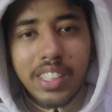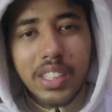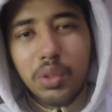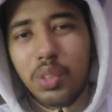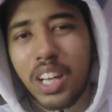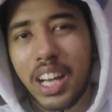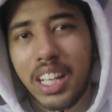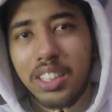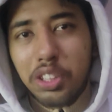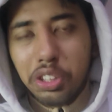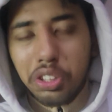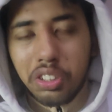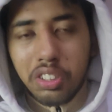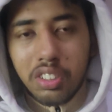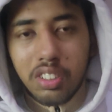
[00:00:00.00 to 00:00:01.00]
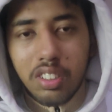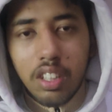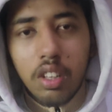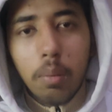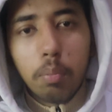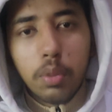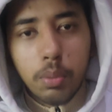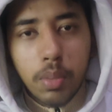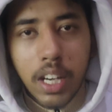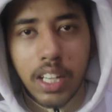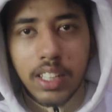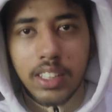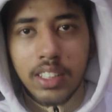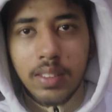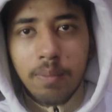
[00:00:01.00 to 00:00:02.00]
is to adjust and
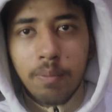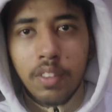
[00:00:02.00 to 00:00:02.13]
optimize.